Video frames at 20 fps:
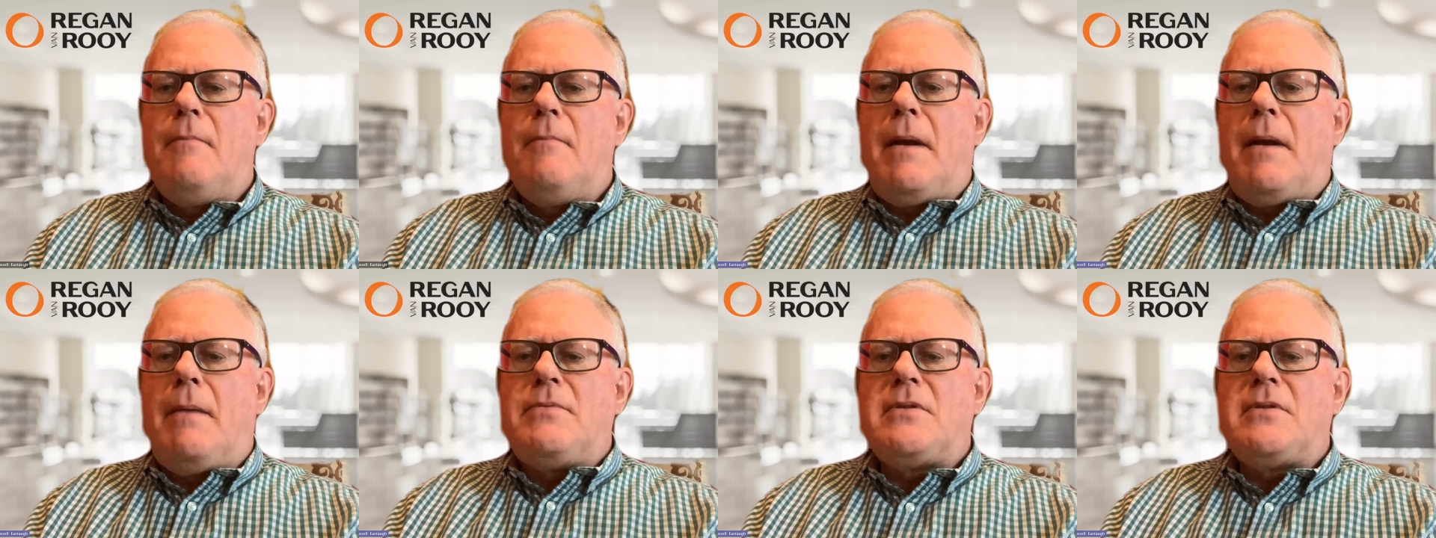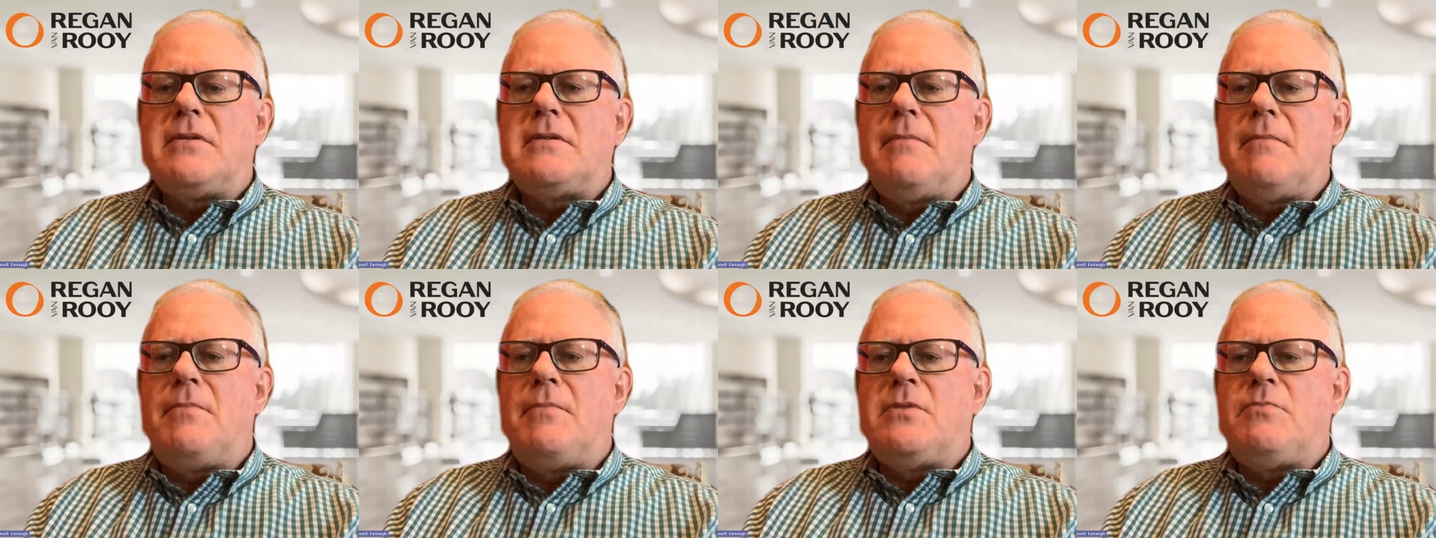Perhaps the
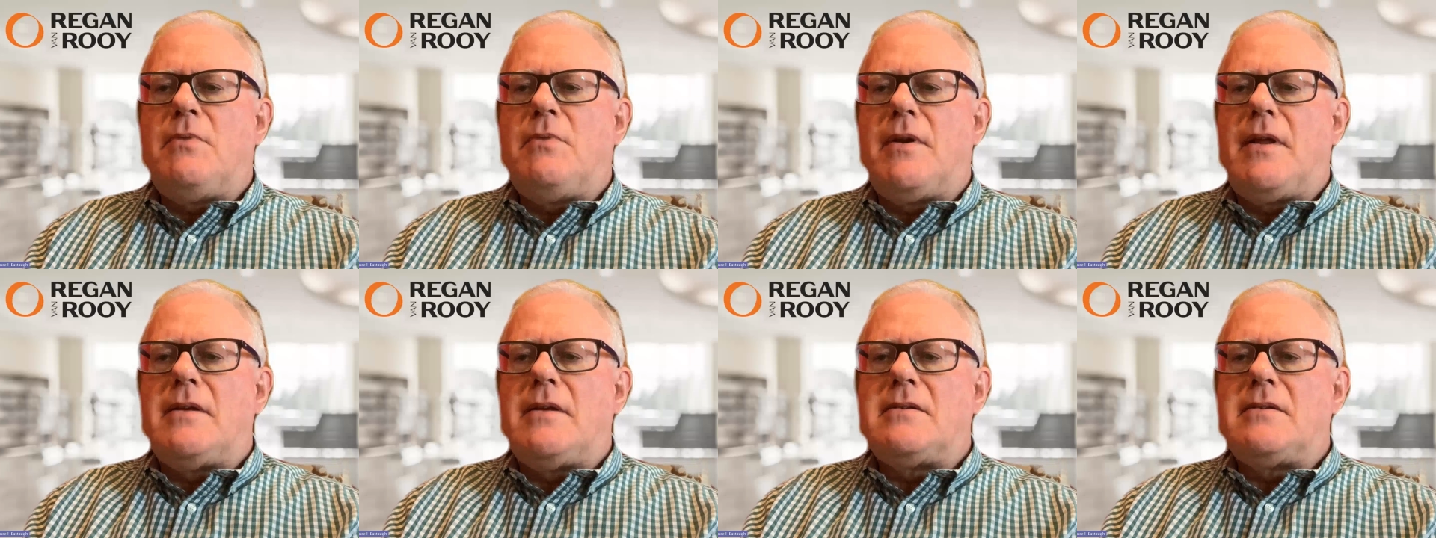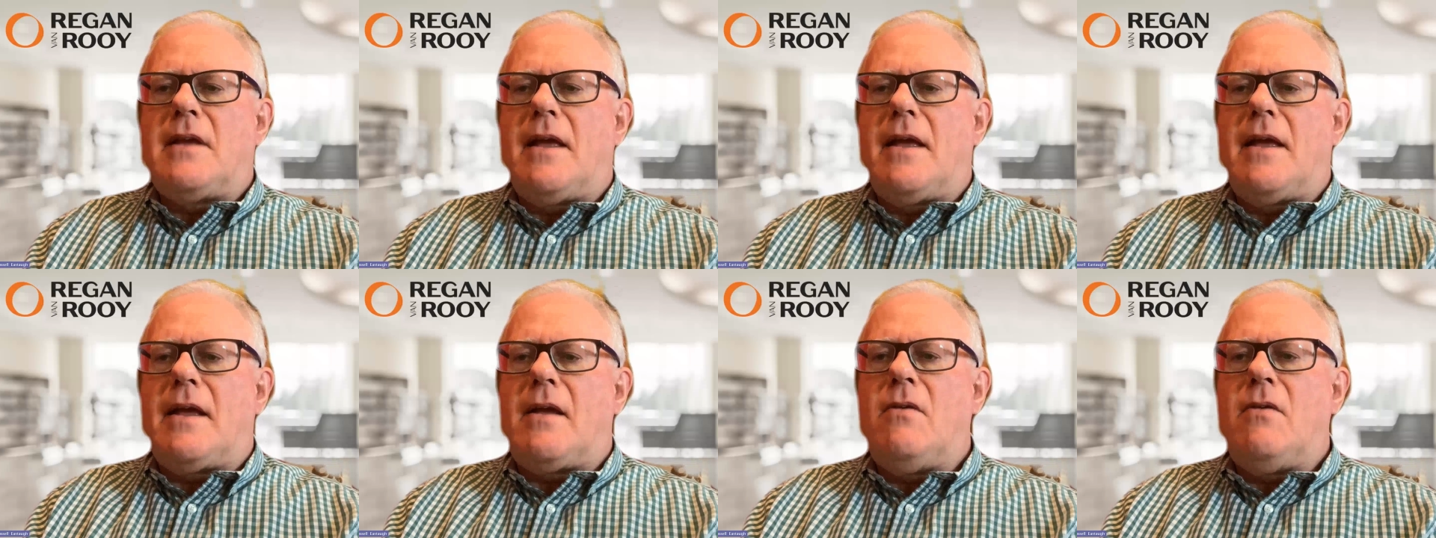simplest one is
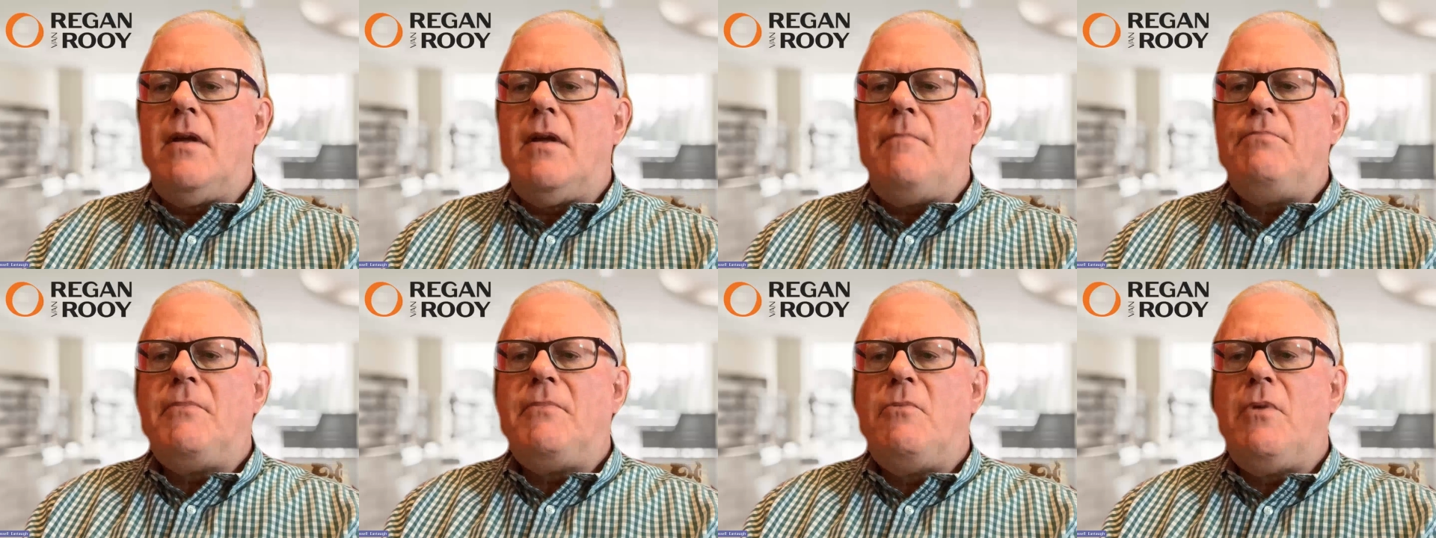Angola.